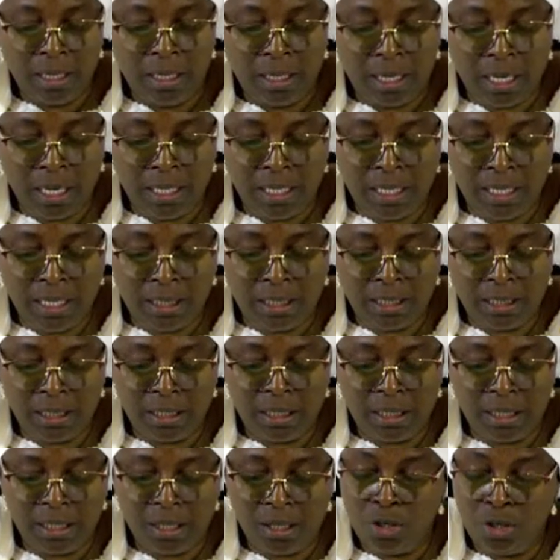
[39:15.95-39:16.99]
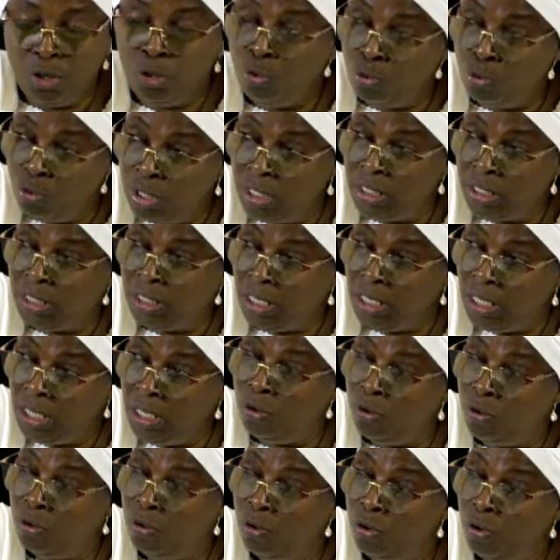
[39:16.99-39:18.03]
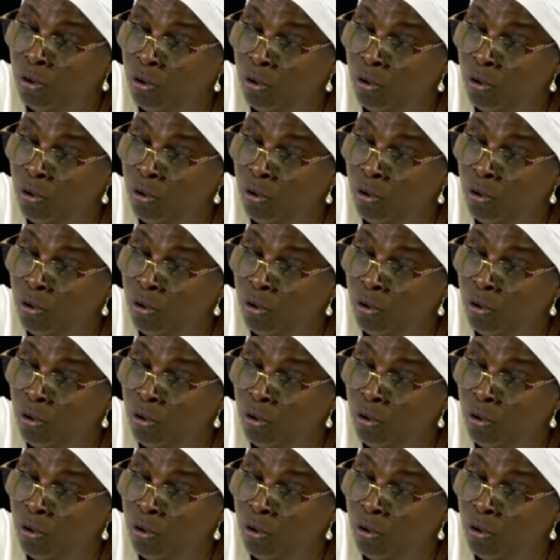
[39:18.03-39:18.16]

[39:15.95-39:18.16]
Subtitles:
That is, you, the CEO,